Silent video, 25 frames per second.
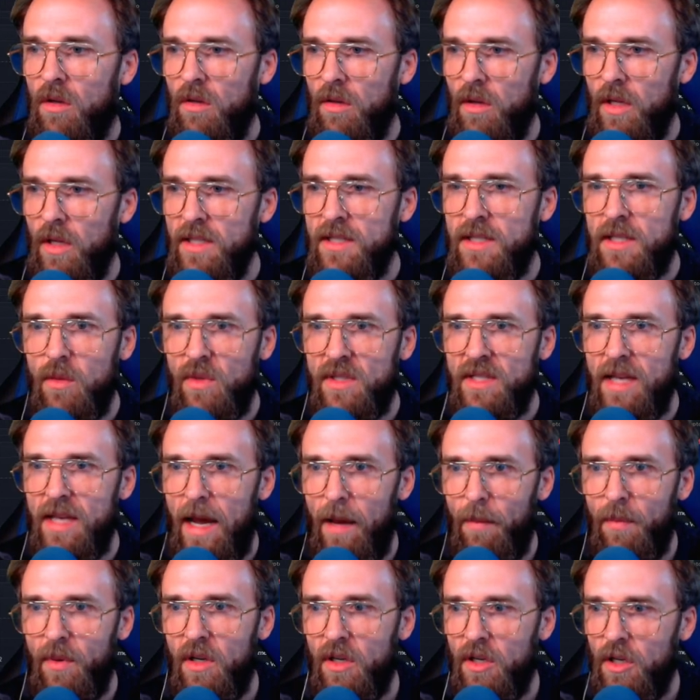let's see what's
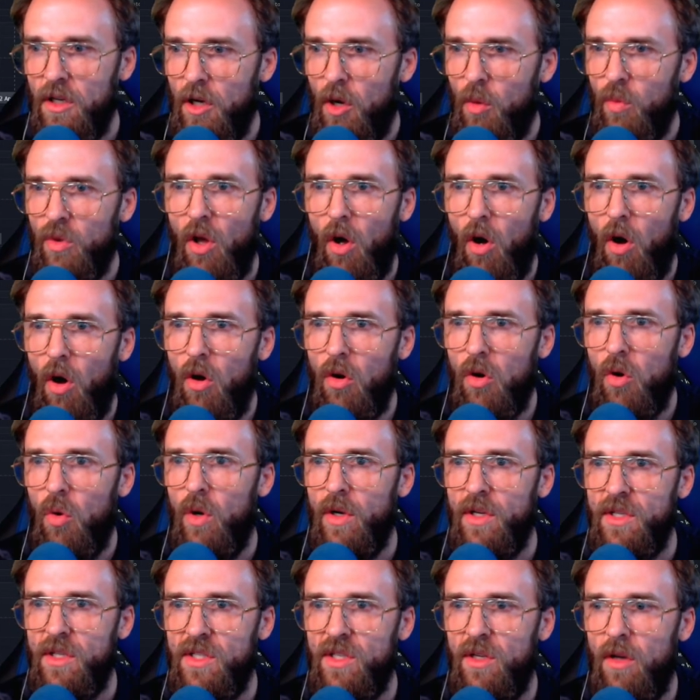happening, you know, with the
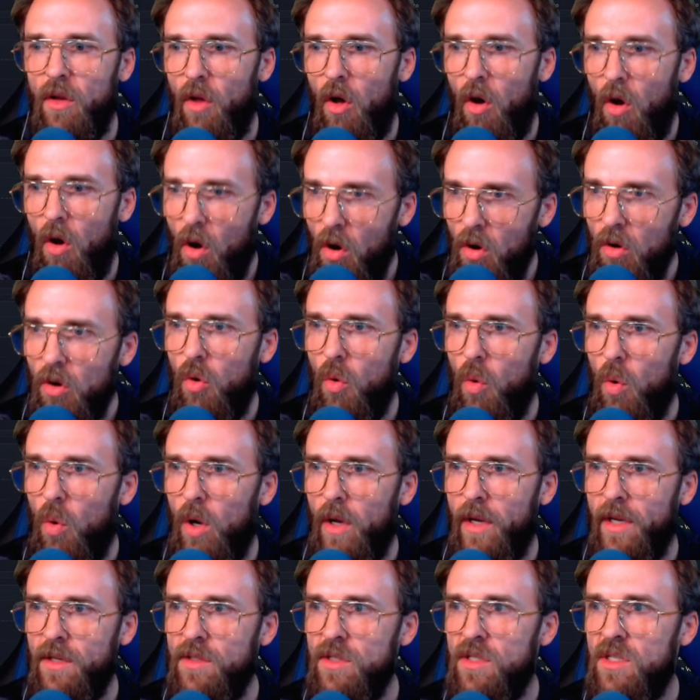altcoins, you know, the
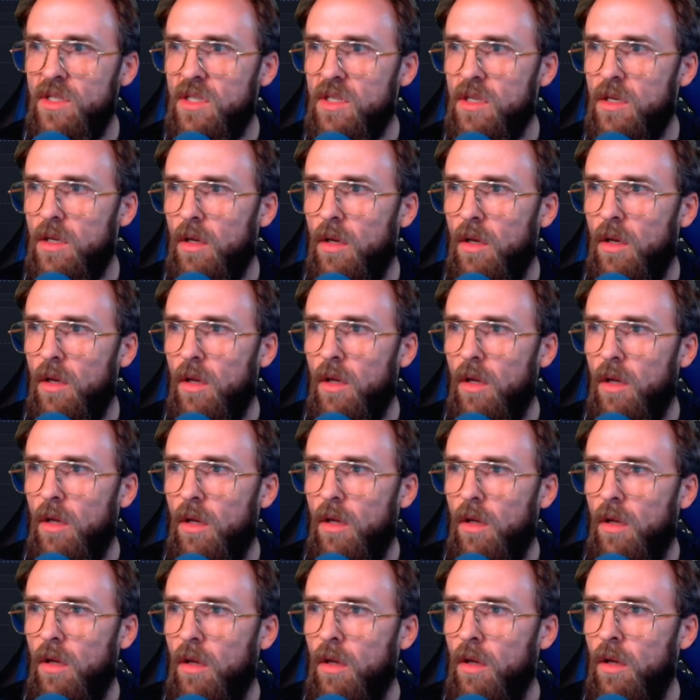altcoins.
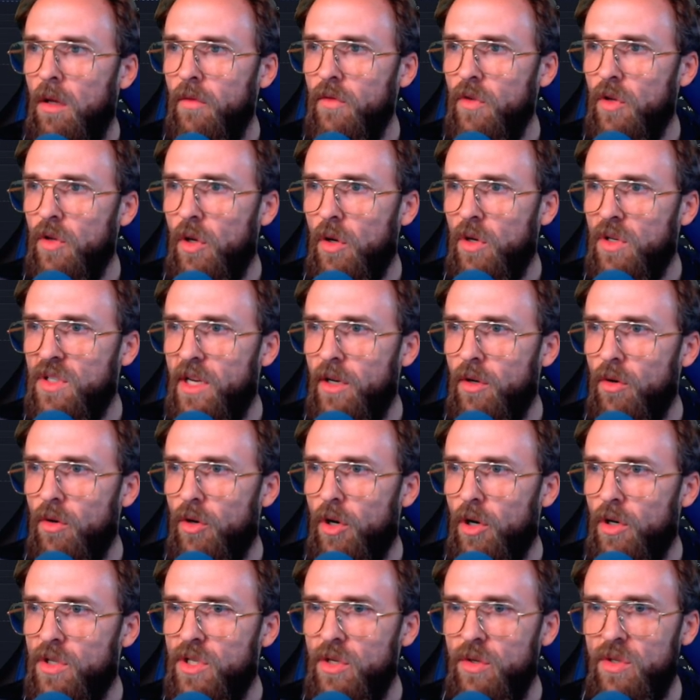If you go to daniel
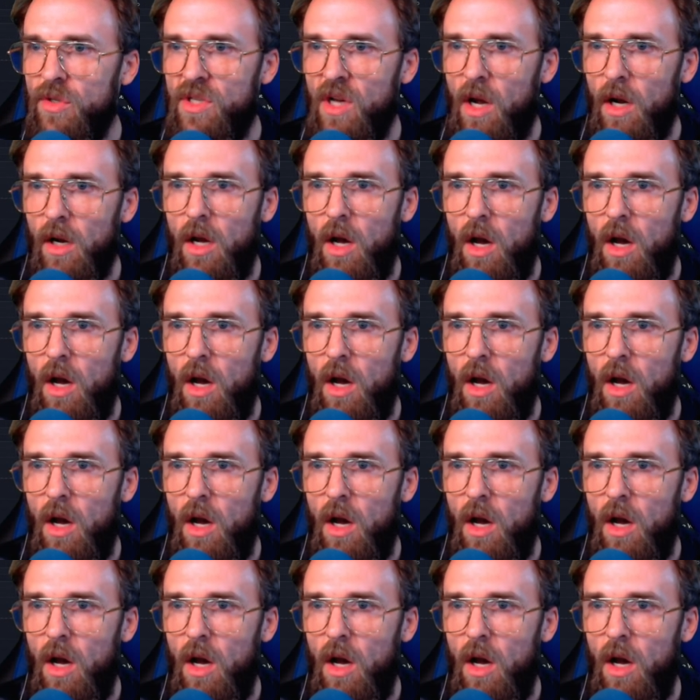curtis hughes dot